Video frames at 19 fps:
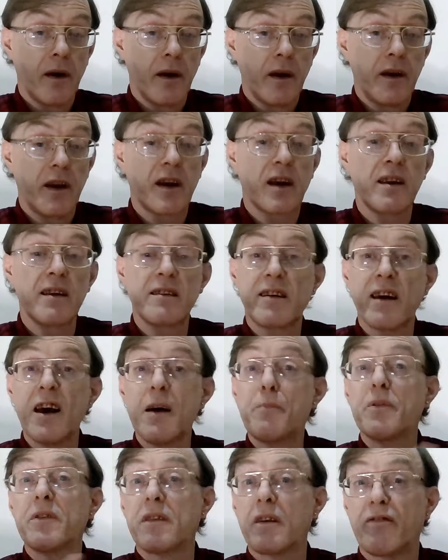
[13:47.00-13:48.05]
You can
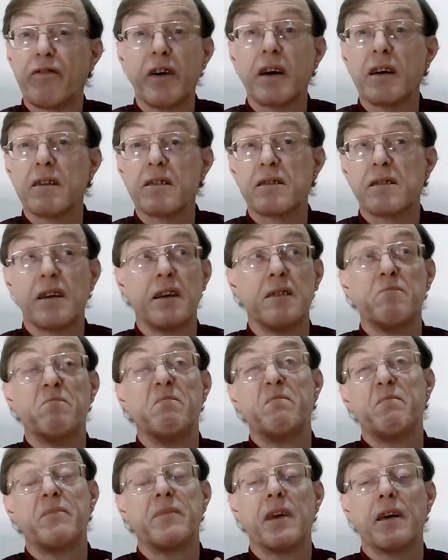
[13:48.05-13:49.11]
interpret the figures in
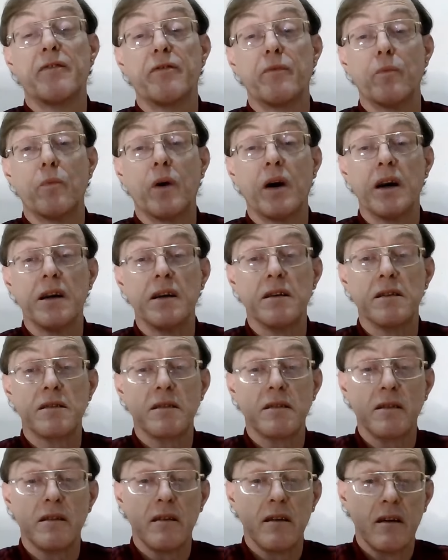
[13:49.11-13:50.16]
different ways,
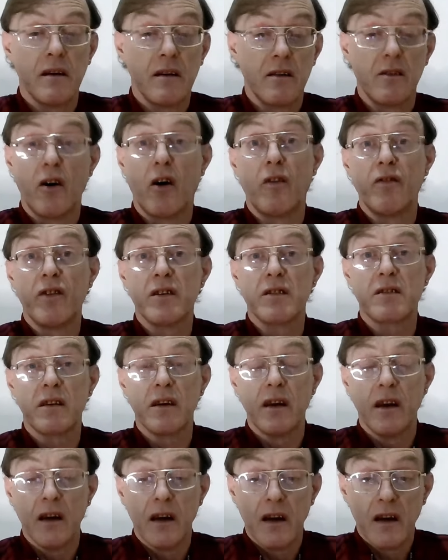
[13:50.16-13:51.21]

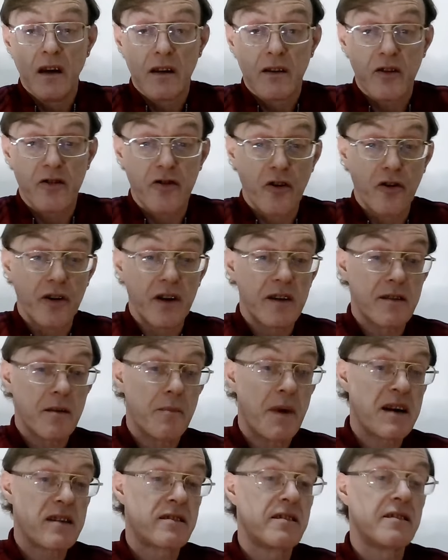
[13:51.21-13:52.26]
obviously. The Tories are
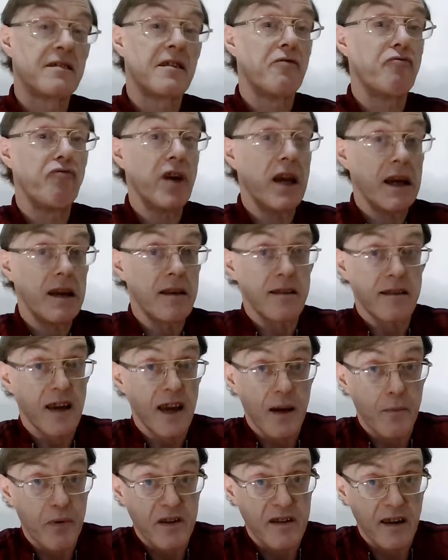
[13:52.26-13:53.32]
masters at
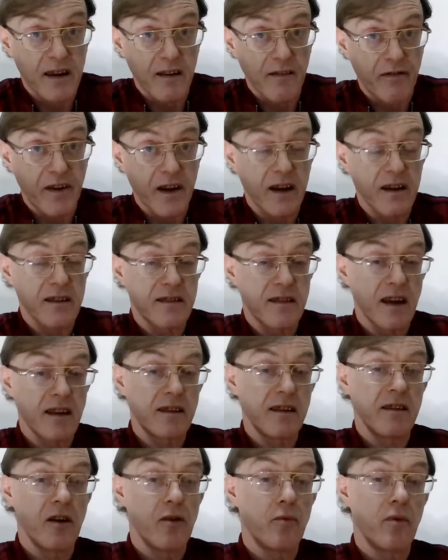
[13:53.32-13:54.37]
reinterpreting figures that
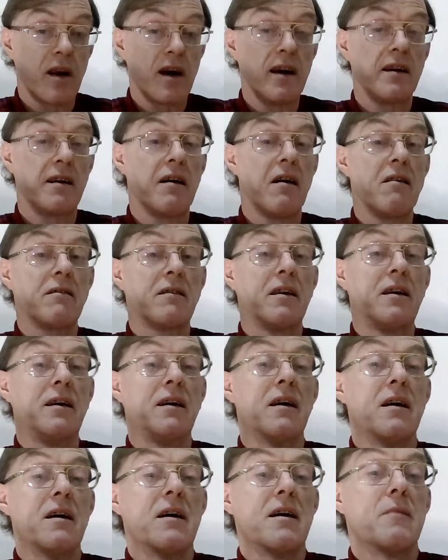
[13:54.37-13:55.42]
they don't like, aren't they?
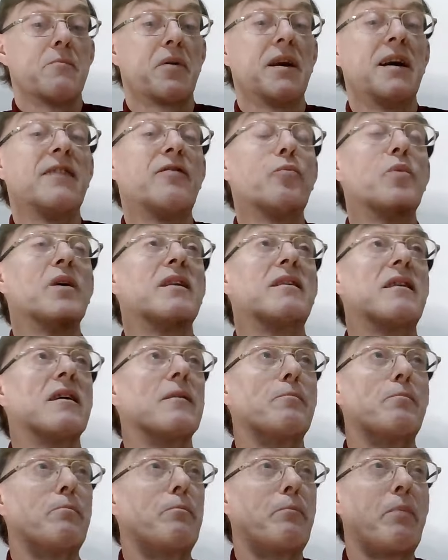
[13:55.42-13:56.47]
But even with
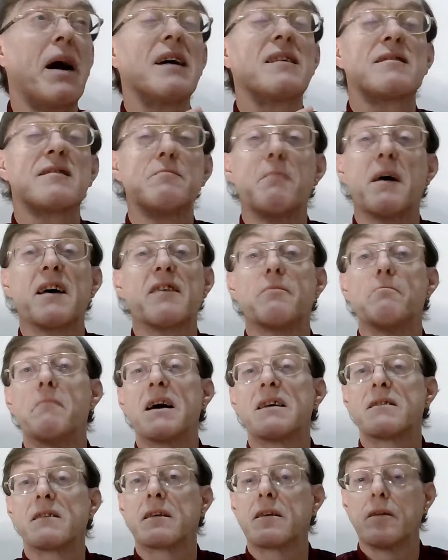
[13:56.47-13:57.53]
the best
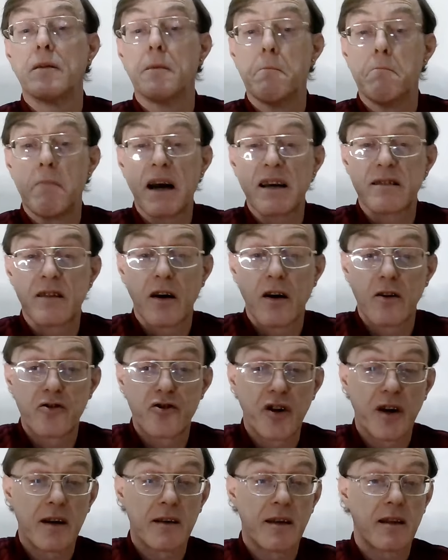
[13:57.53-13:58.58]
mathematical
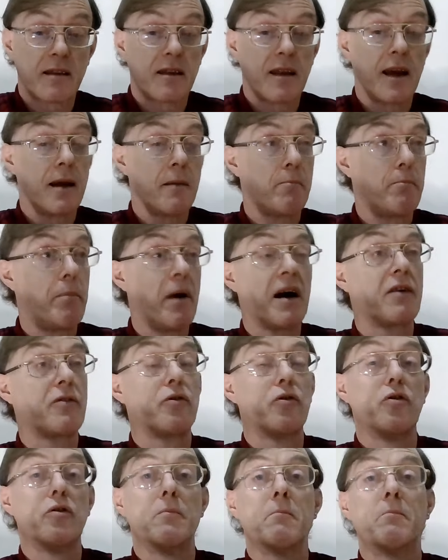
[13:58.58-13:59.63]
massaging that their
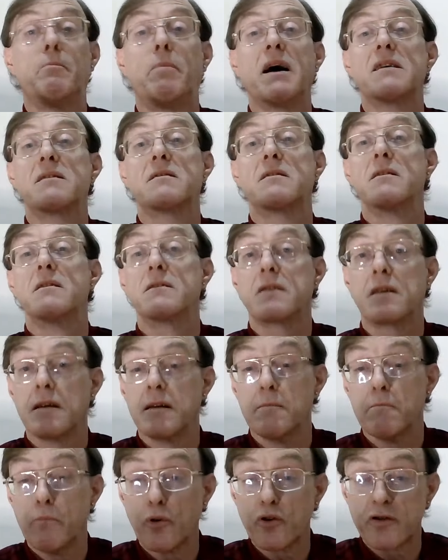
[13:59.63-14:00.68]
backroom bastards
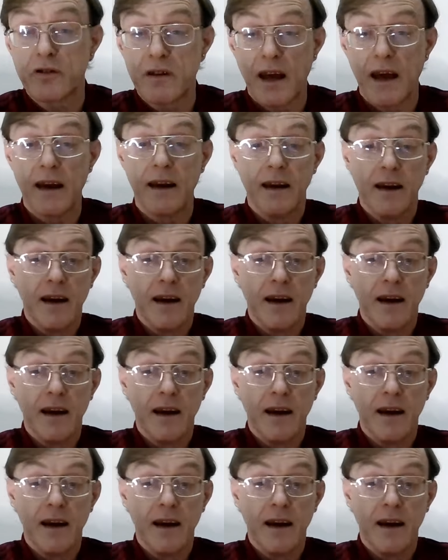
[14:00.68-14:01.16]
can muster,